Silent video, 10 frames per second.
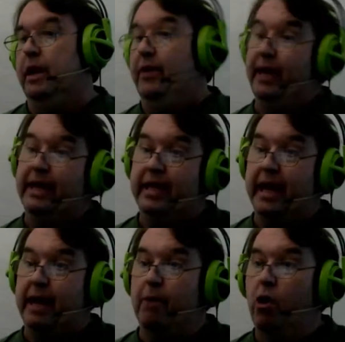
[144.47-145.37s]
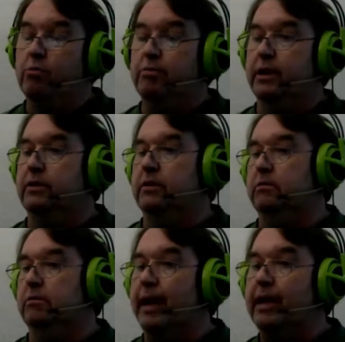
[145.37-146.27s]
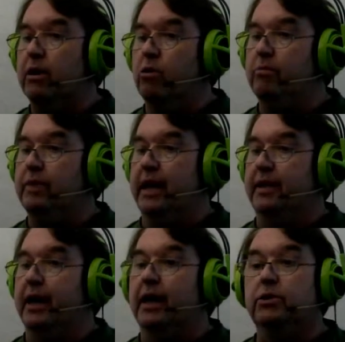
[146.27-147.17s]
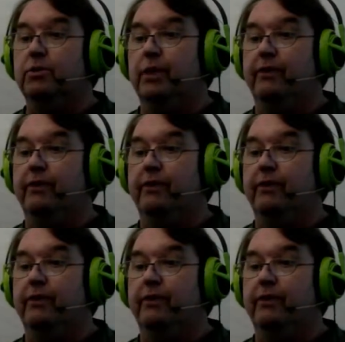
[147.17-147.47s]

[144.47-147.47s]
And then he came home, and back home he had a